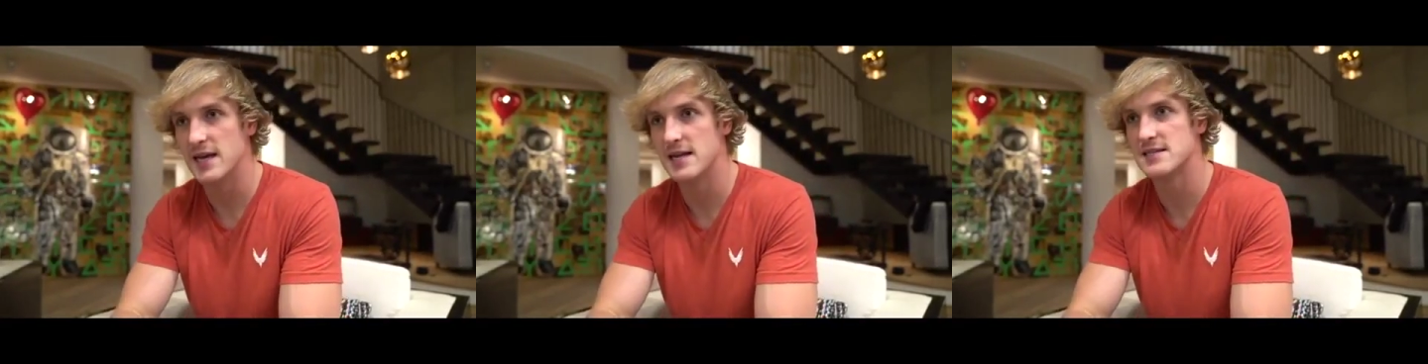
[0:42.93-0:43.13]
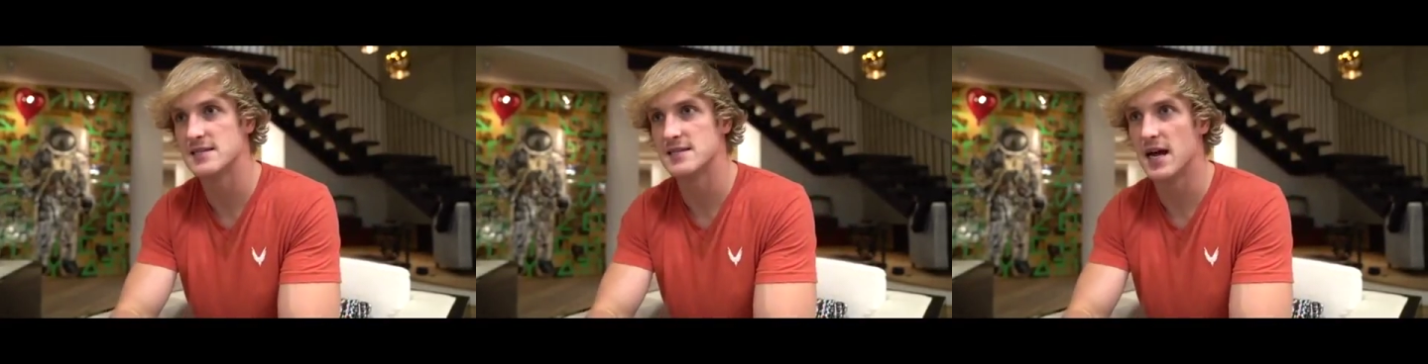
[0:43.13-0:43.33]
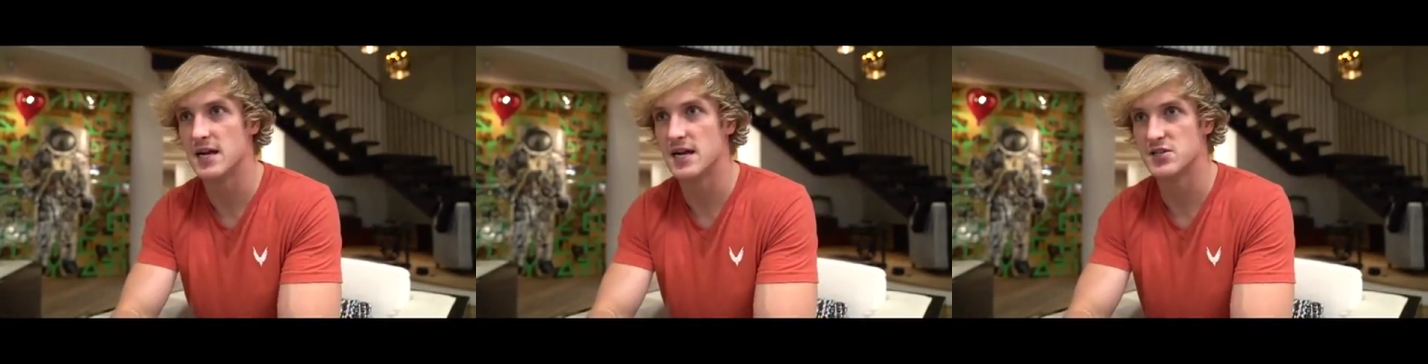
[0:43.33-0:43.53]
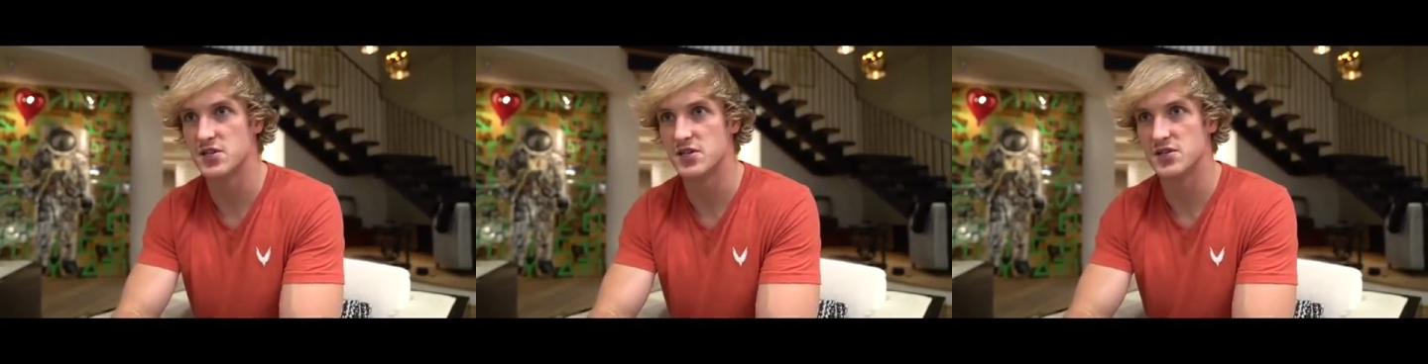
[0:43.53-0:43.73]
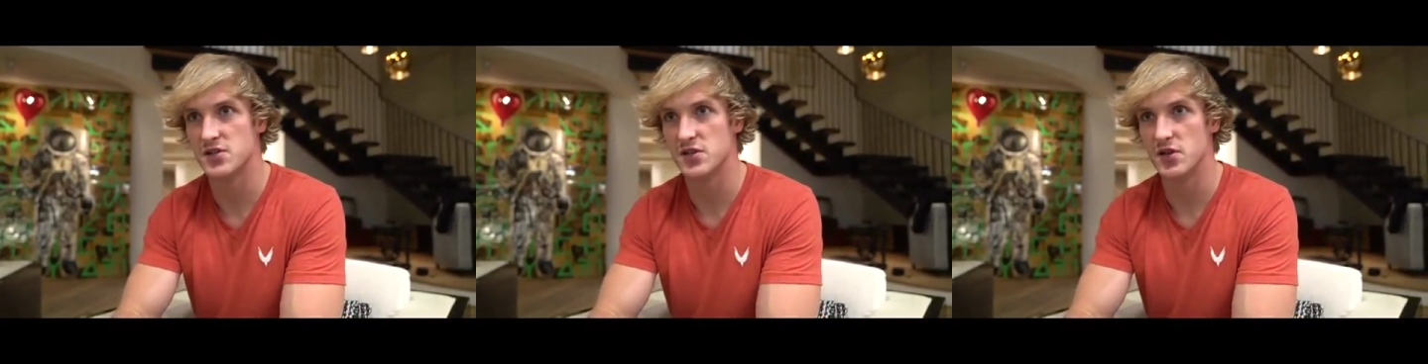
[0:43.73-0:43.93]
It's not
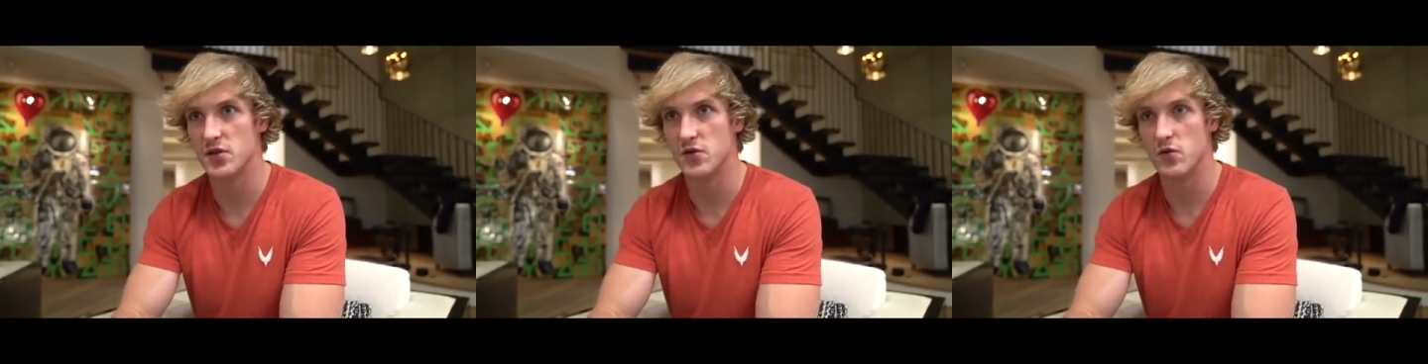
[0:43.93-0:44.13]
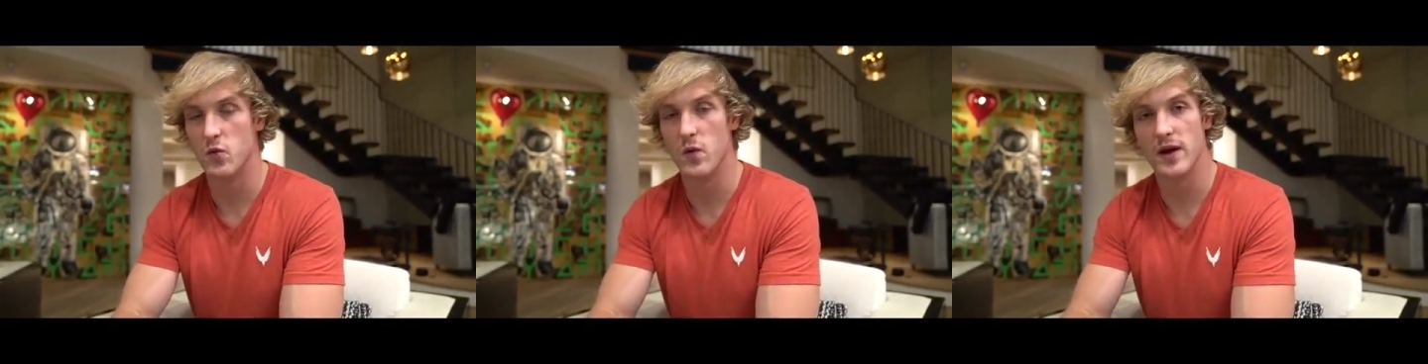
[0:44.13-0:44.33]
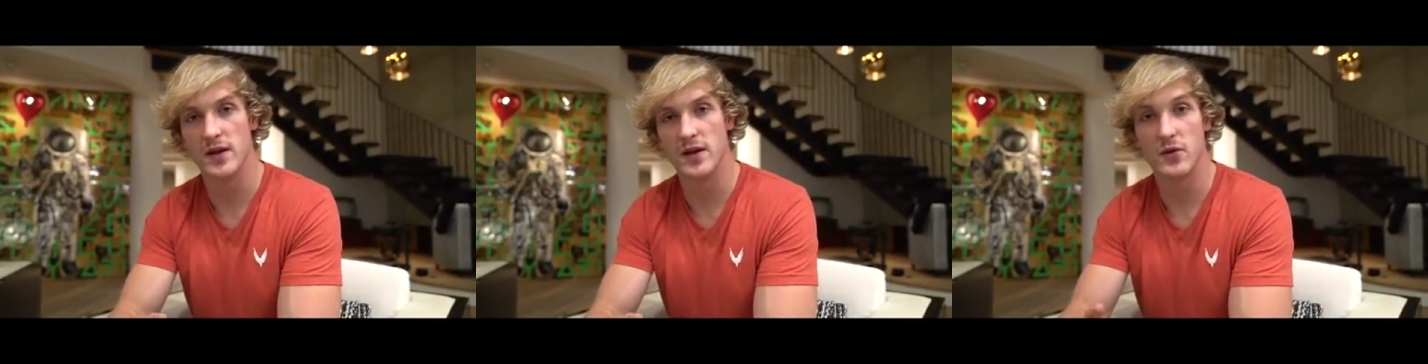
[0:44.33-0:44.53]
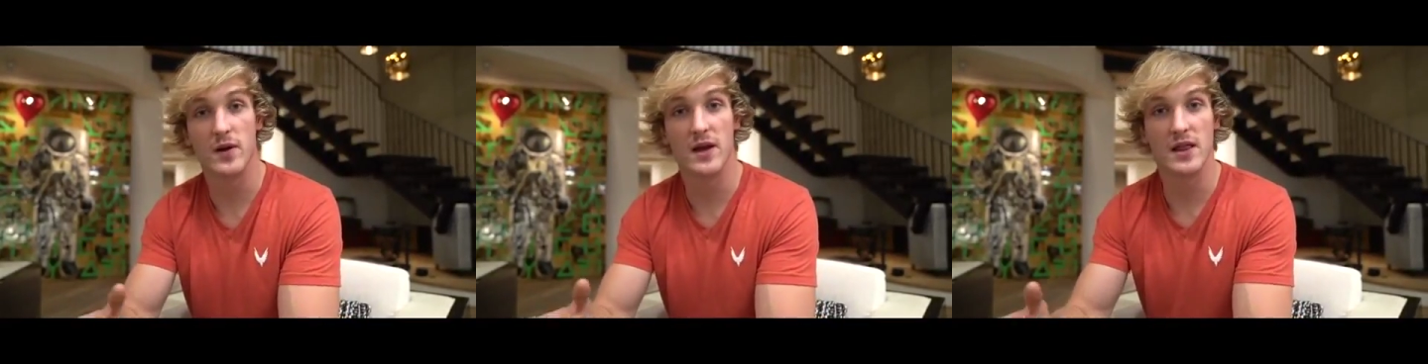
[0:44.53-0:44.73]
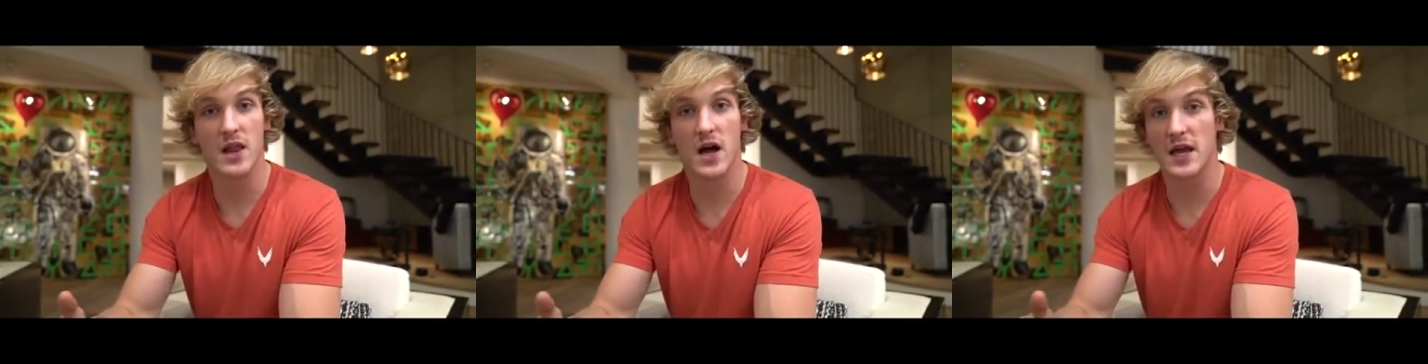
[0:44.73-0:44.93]
just you win, you
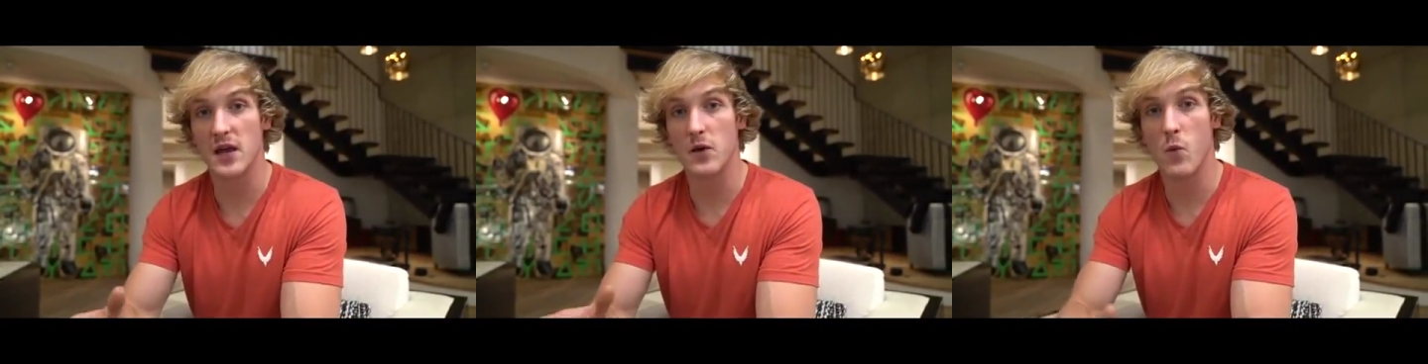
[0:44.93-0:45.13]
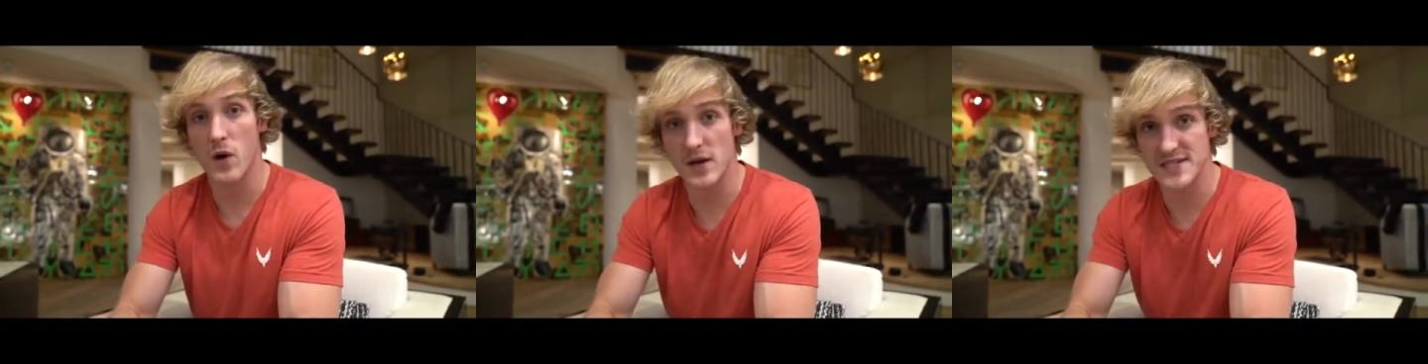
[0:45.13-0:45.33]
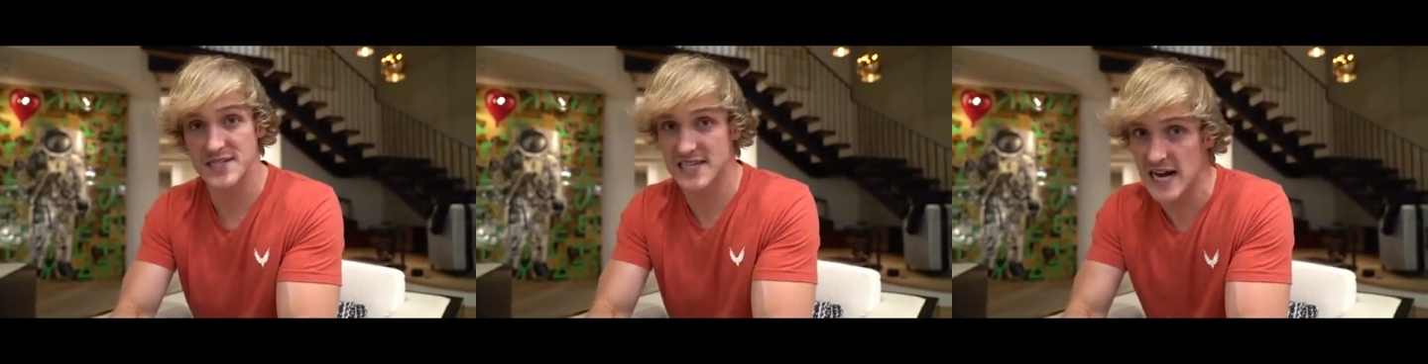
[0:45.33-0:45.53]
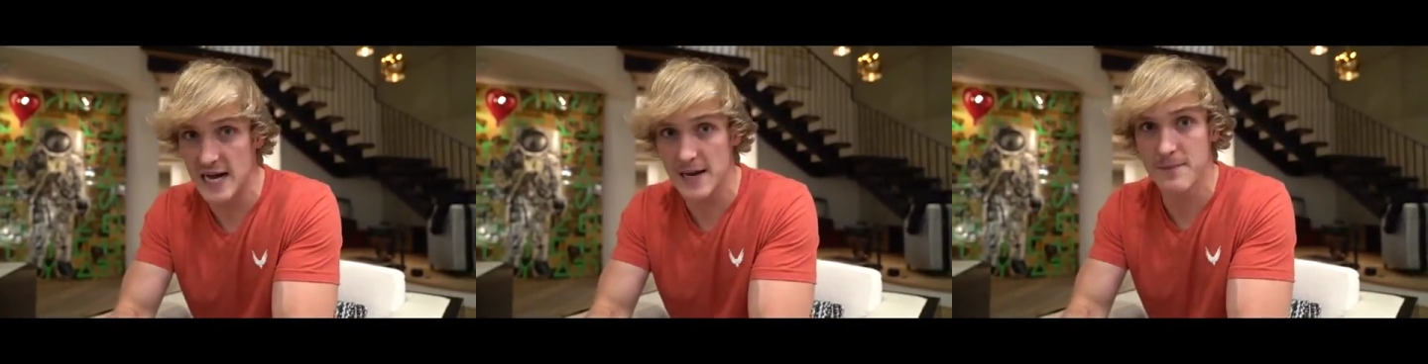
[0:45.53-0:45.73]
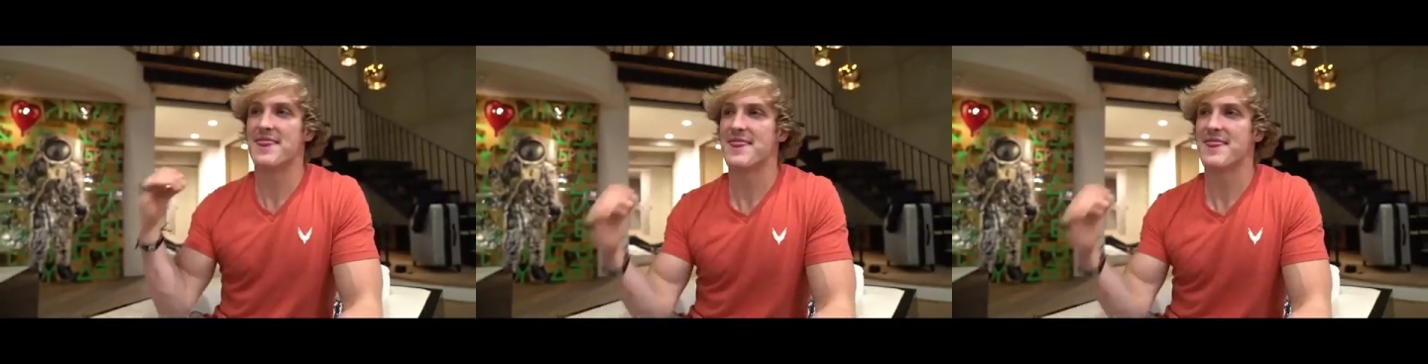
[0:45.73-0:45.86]
get lucky one time.